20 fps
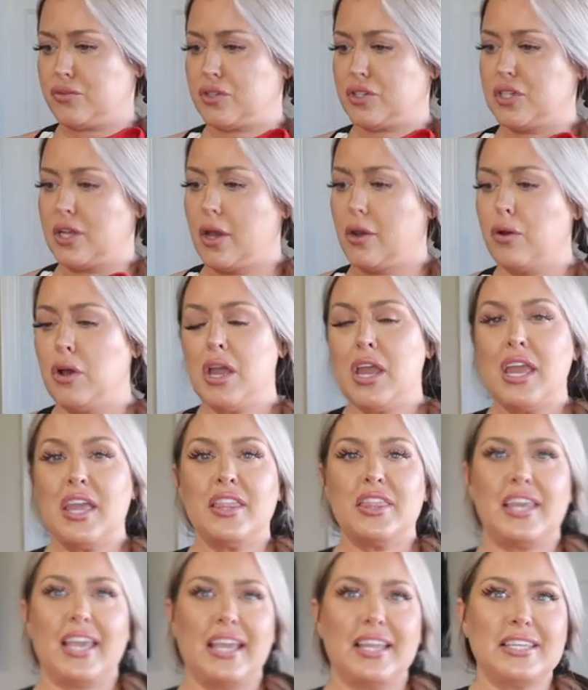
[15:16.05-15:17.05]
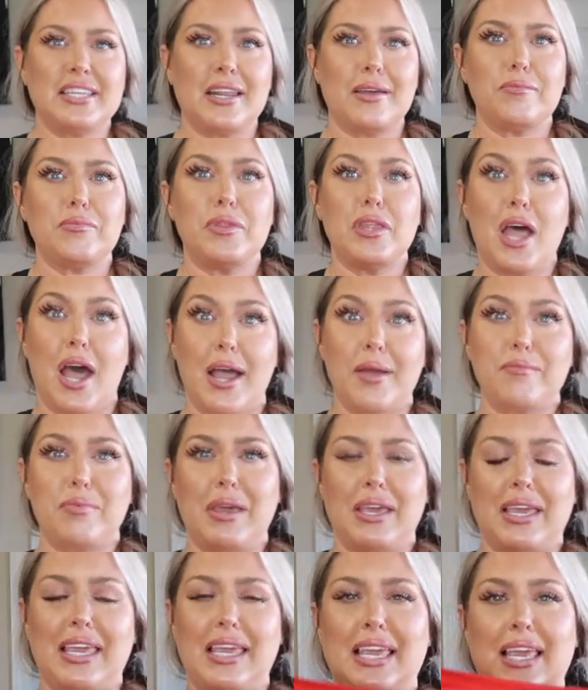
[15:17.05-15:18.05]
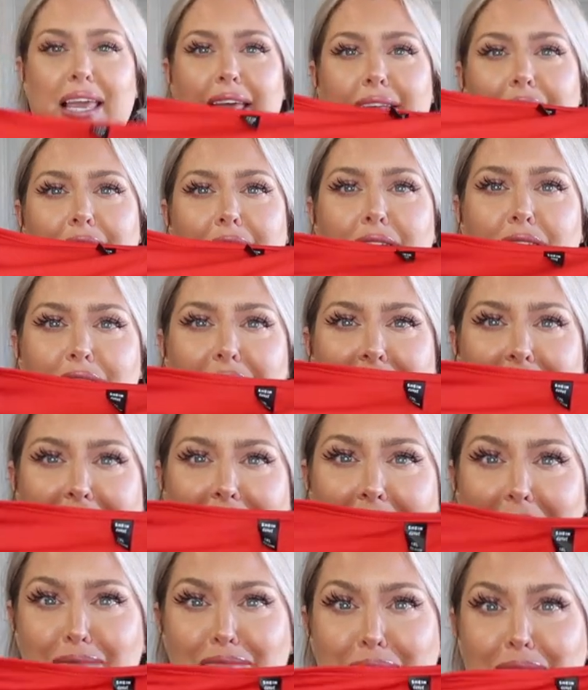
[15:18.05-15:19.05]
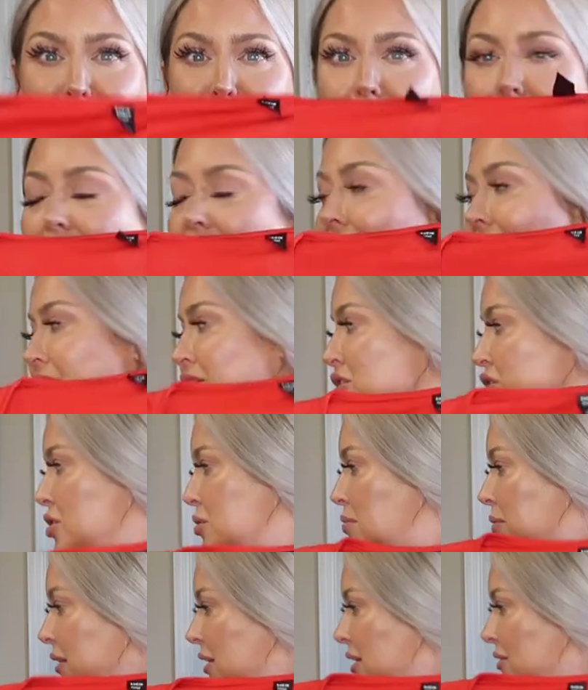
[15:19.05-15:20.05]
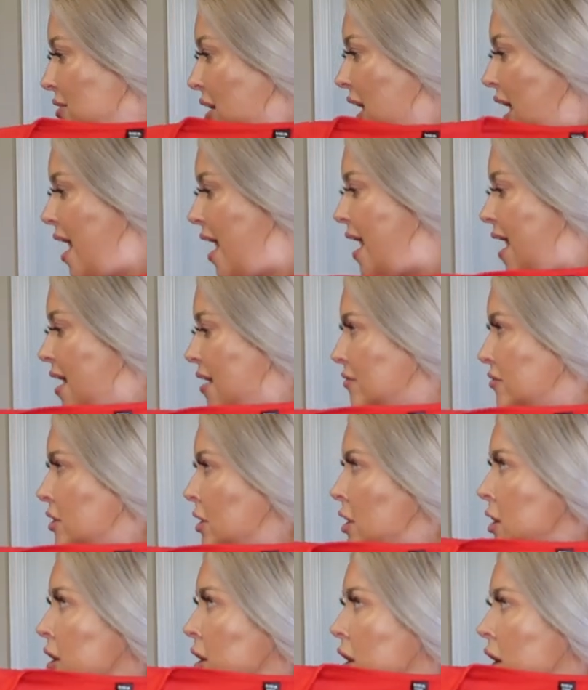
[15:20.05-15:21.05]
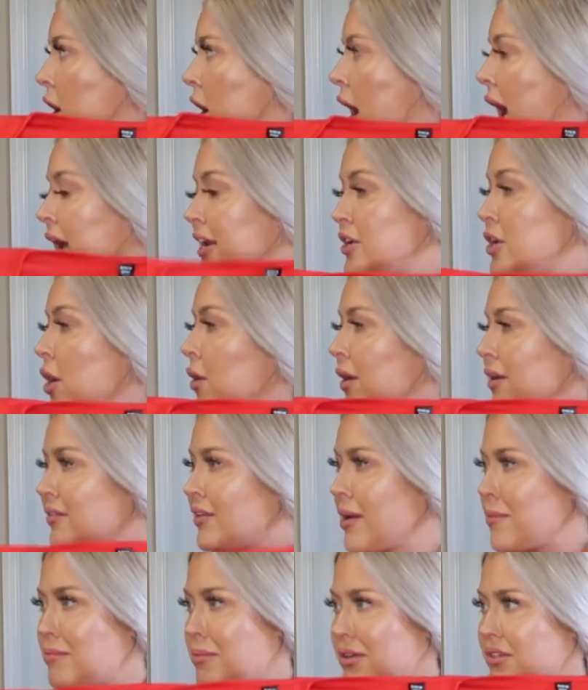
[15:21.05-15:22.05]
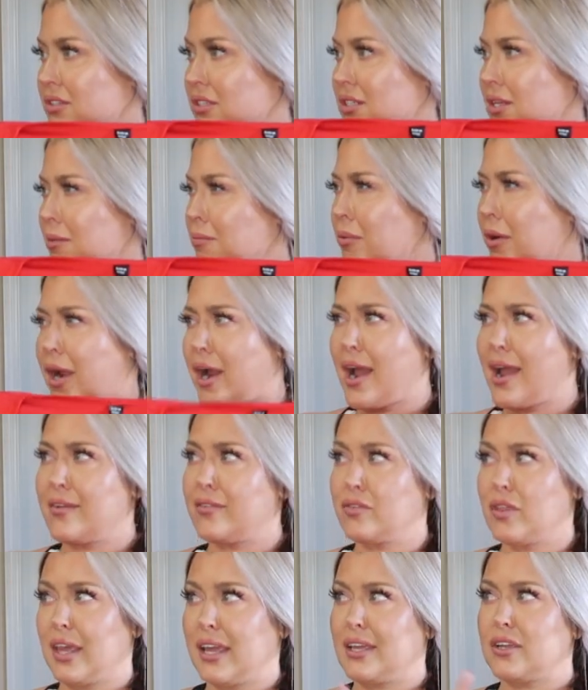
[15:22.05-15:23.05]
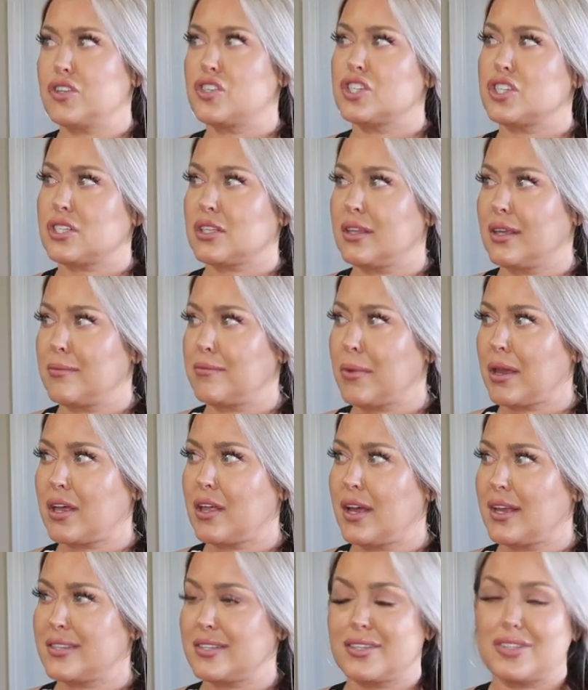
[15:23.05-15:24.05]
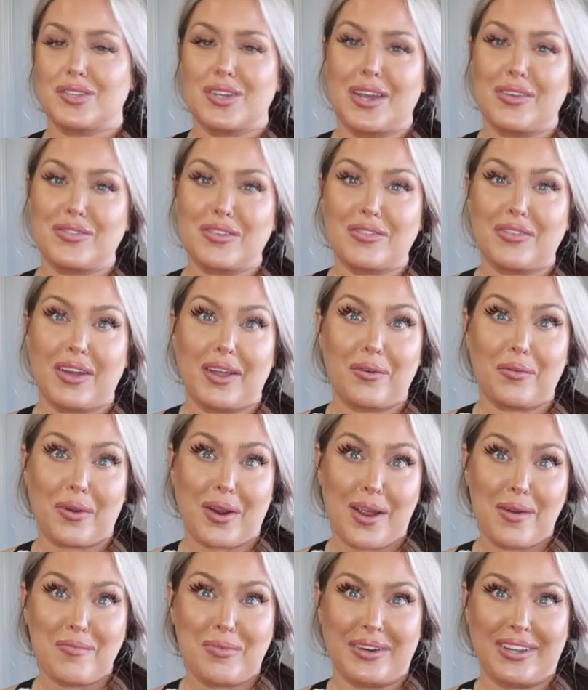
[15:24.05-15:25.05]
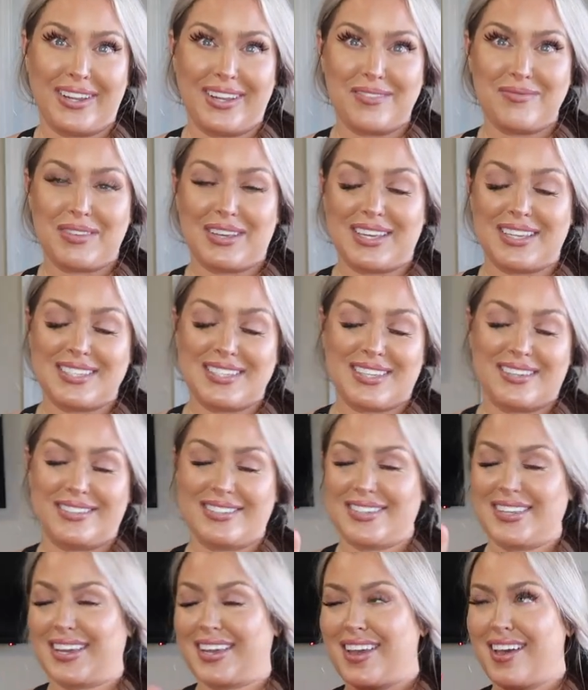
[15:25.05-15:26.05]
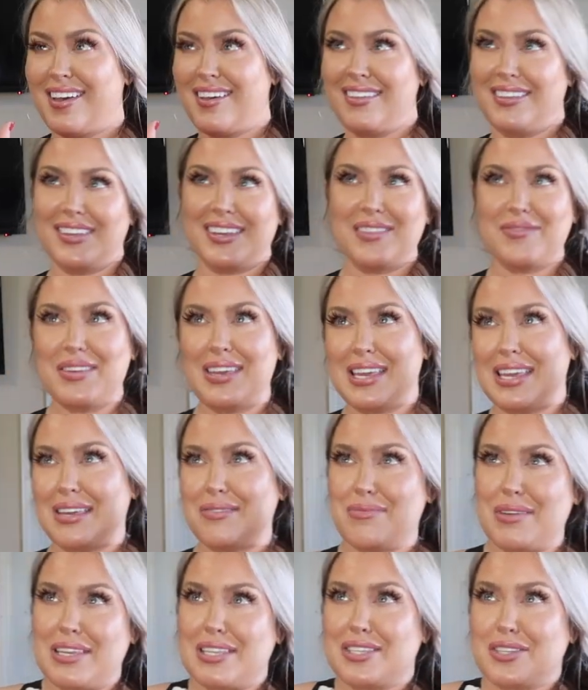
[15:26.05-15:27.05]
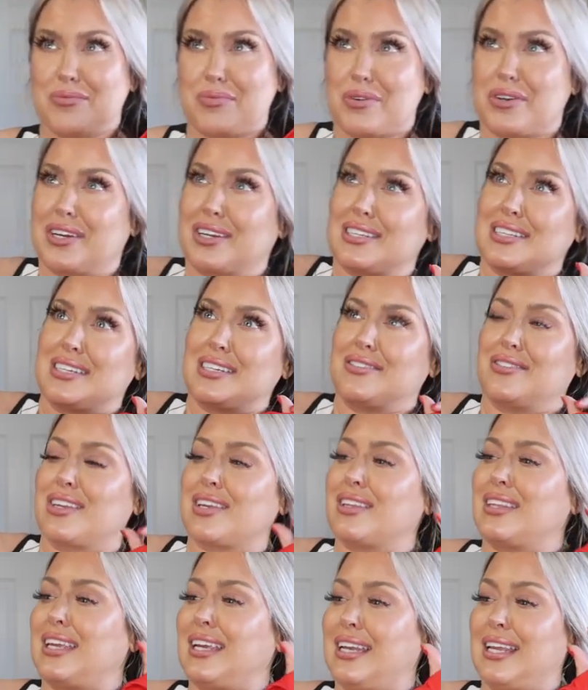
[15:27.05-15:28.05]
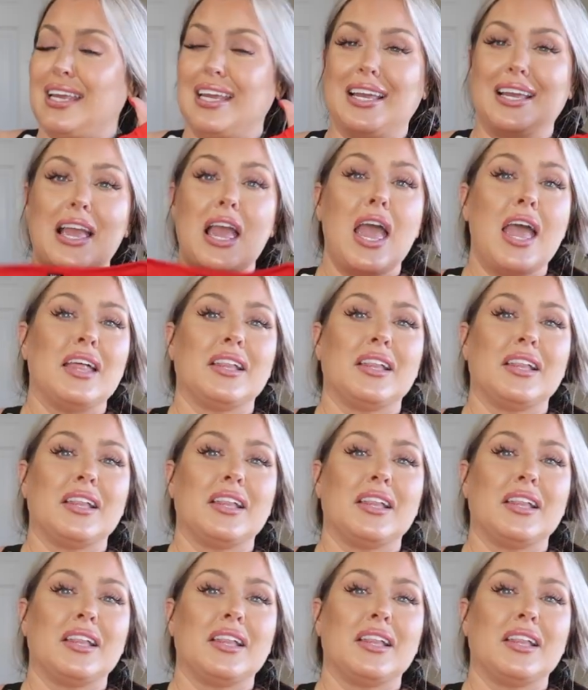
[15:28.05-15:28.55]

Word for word: So they ended up not picking it to send me, but I do believe I have, I know I've got belts somewhere. I like just cleaned my closet, so I have to find where I put it, because I was like, oh, look at me being so productive and cleaning.